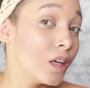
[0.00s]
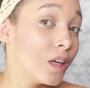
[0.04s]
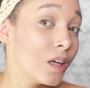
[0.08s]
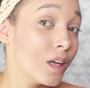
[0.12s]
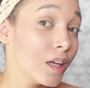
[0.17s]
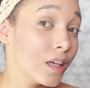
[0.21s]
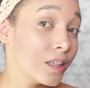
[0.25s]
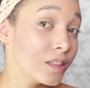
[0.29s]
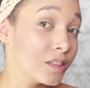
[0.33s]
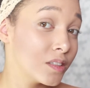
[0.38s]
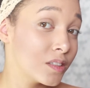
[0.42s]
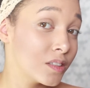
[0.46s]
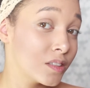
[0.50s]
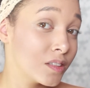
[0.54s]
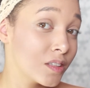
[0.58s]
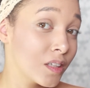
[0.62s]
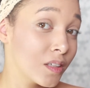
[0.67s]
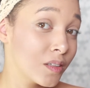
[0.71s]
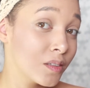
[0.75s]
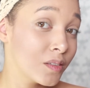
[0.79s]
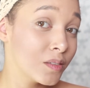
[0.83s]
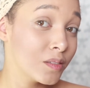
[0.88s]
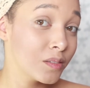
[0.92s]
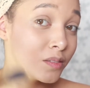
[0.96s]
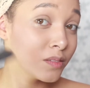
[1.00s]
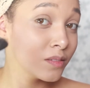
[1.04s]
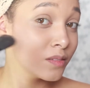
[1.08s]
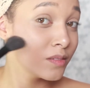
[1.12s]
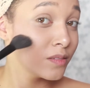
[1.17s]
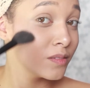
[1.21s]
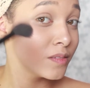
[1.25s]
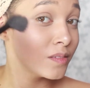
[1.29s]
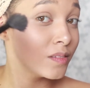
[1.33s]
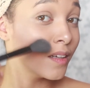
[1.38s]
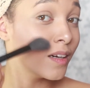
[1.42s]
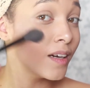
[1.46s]
That is just so
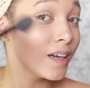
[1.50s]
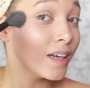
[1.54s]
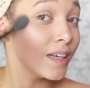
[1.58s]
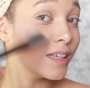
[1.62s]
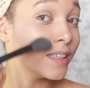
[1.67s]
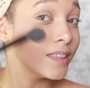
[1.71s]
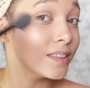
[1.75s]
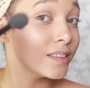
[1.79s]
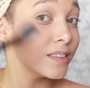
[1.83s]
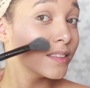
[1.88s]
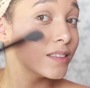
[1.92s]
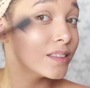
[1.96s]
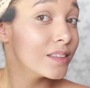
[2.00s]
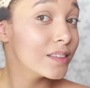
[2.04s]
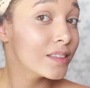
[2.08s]
nice.